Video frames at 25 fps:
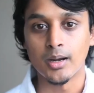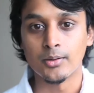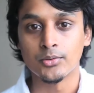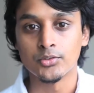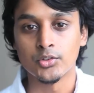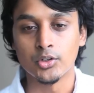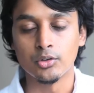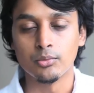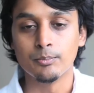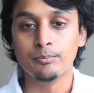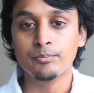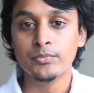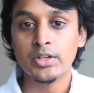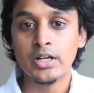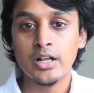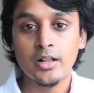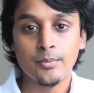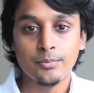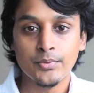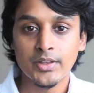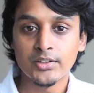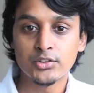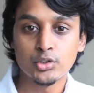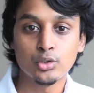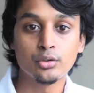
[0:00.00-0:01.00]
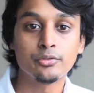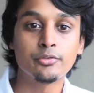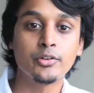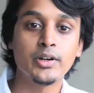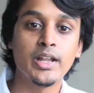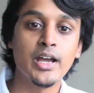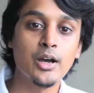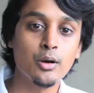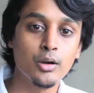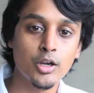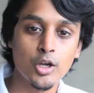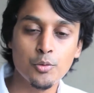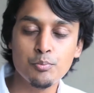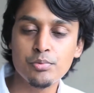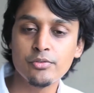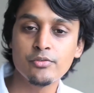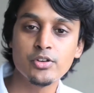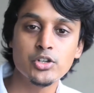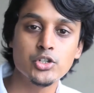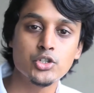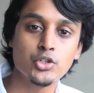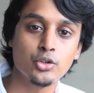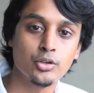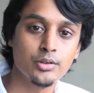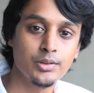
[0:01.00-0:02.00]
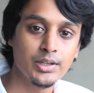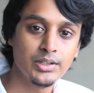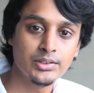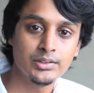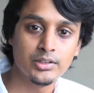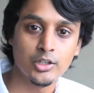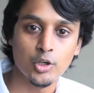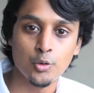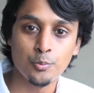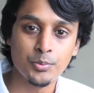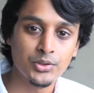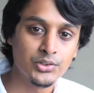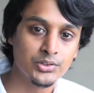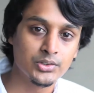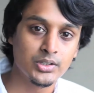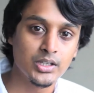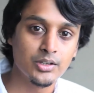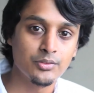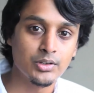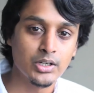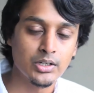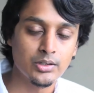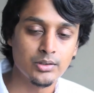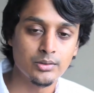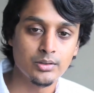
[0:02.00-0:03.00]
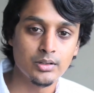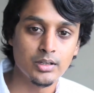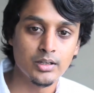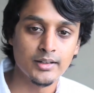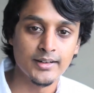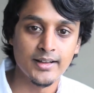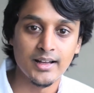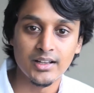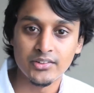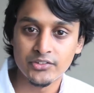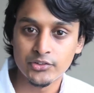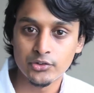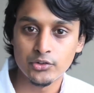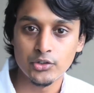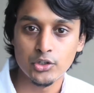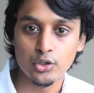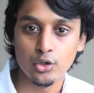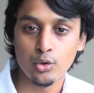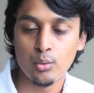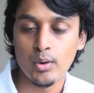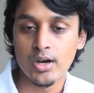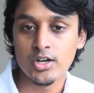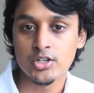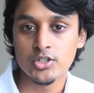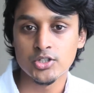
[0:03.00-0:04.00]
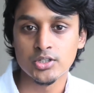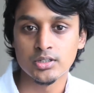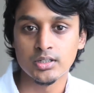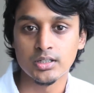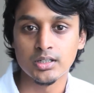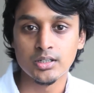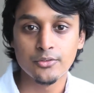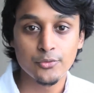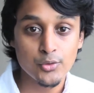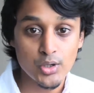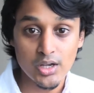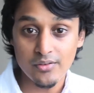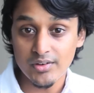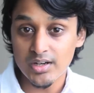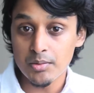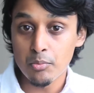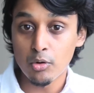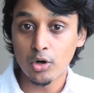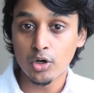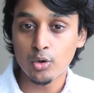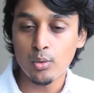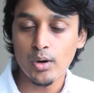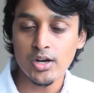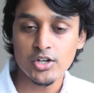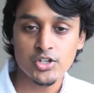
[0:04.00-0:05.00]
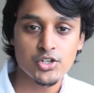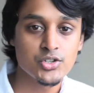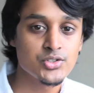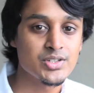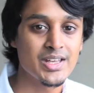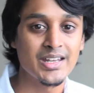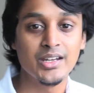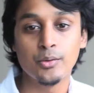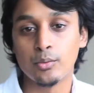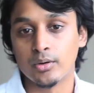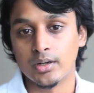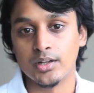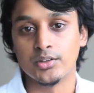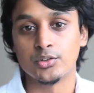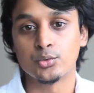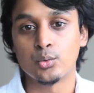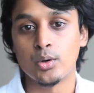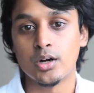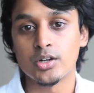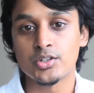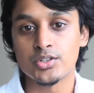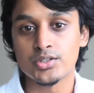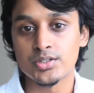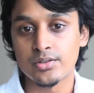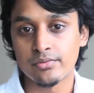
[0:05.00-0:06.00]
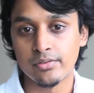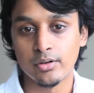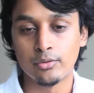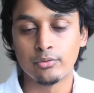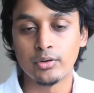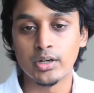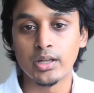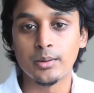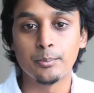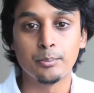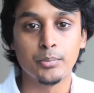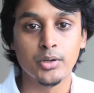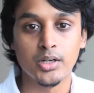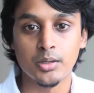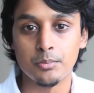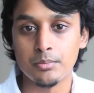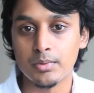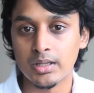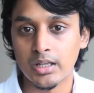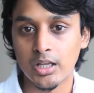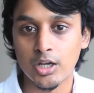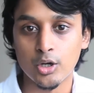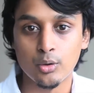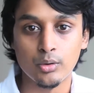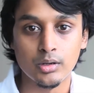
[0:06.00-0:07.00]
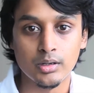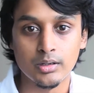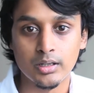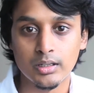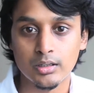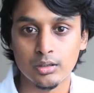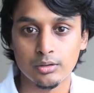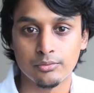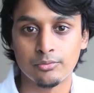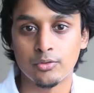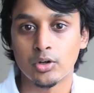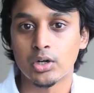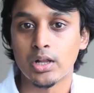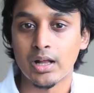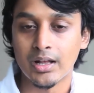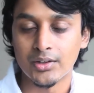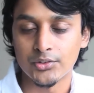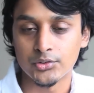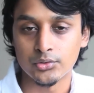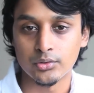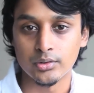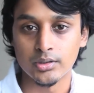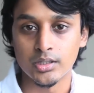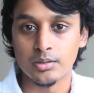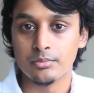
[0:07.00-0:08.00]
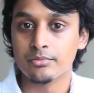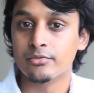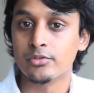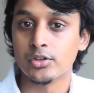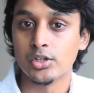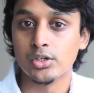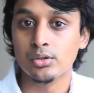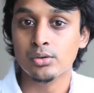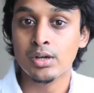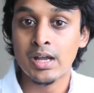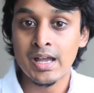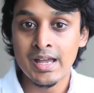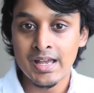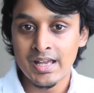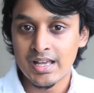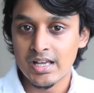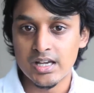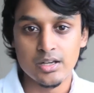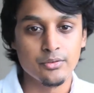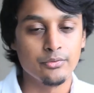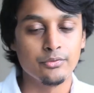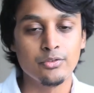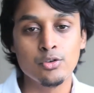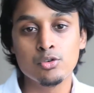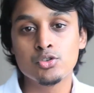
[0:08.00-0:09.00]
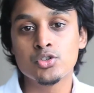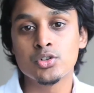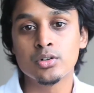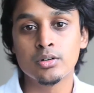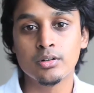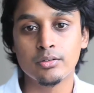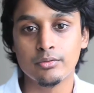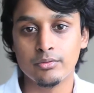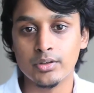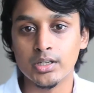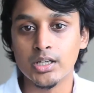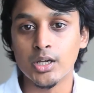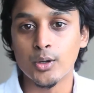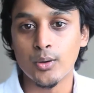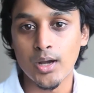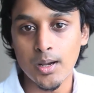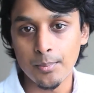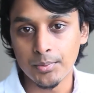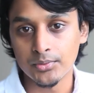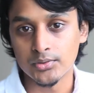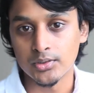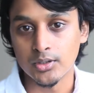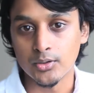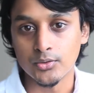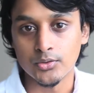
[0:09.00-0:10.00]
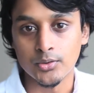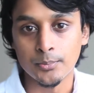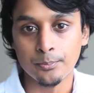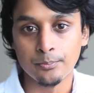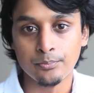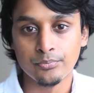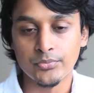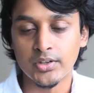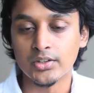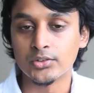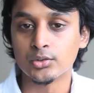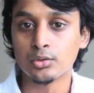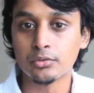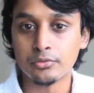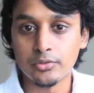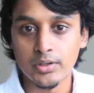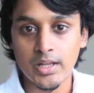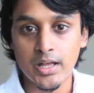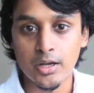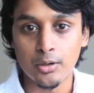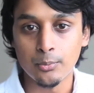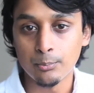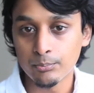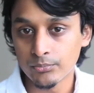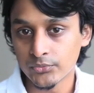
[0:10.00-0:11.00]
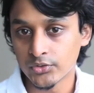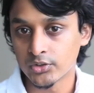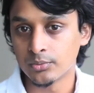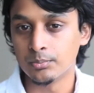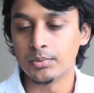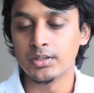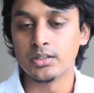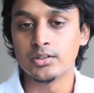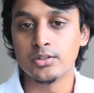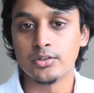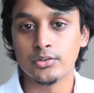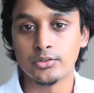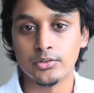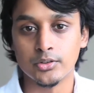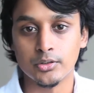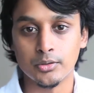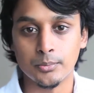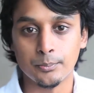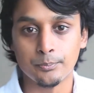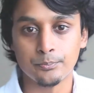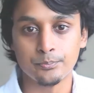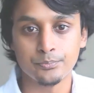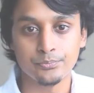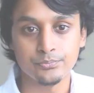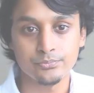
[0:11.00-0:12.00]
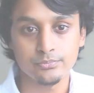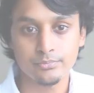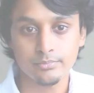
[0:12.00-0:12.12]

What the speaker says: So that's all for now. I hope you've enjoyed this. I hope it's given an answer to your question. And if you have any more questions, anyone has questions, feel free to put them below and I look forward to answering them for you in future video episodes. That's all for now. Speak to you soon.